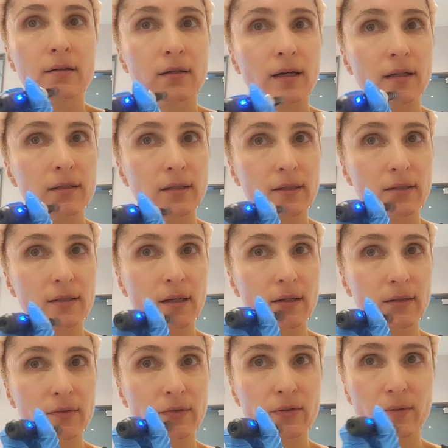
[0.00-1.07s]
great
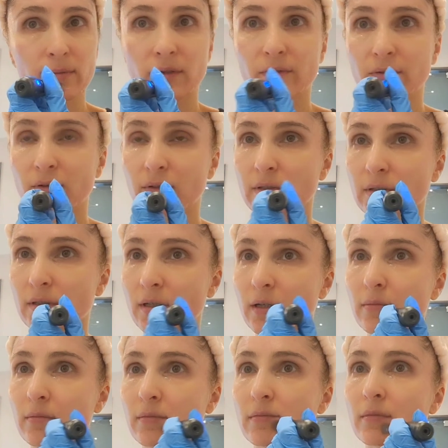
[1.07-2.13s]
result from the first
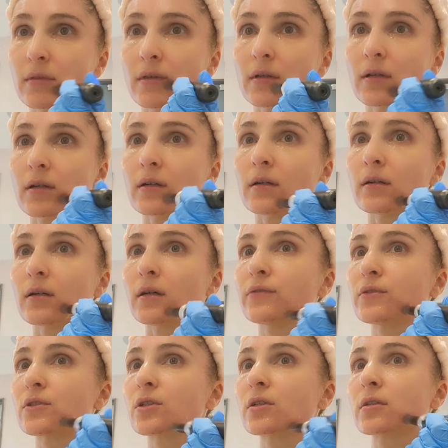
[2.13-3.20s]
time.
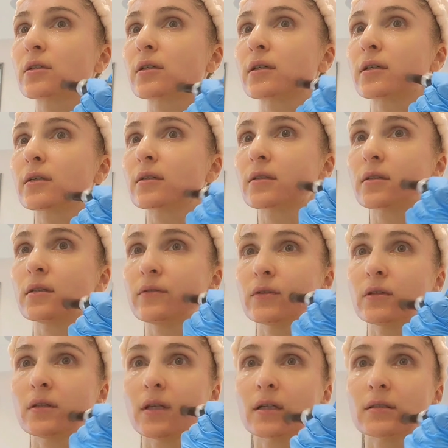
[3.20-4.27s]
After like
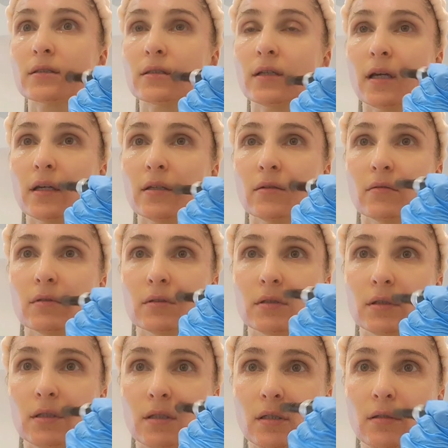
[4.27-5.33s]
even next day, you will
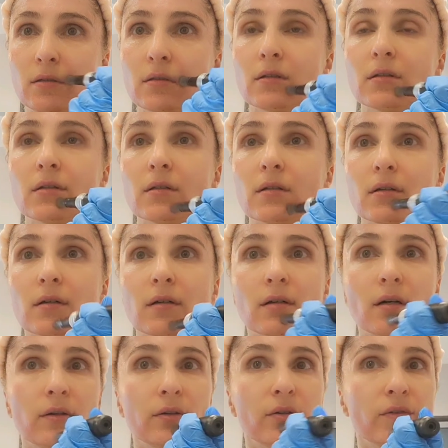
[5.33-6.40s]
see
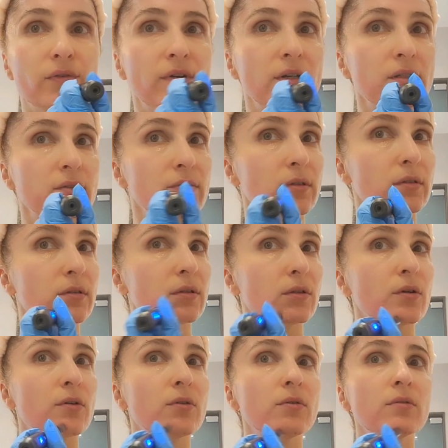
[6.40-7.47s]
how your face will
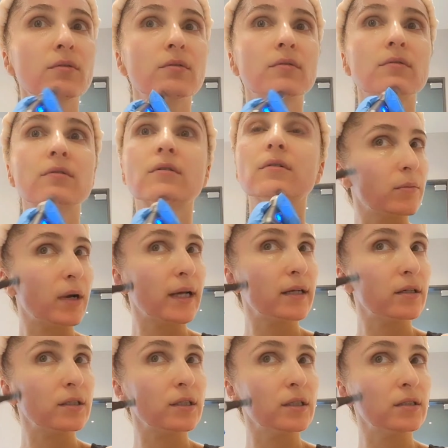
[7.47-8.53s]
glow. The
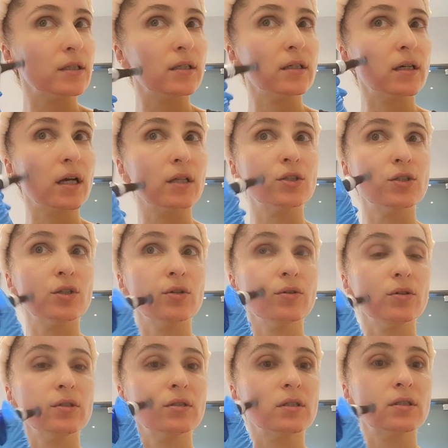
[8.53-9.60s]
microneedling, and show
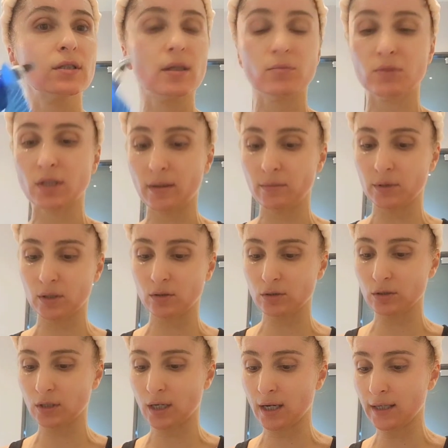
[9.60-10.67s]
you at the same time,
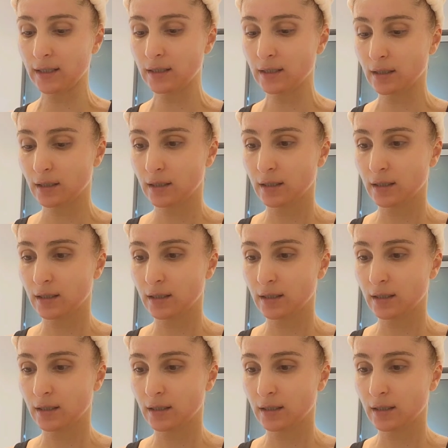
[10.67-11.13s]
because I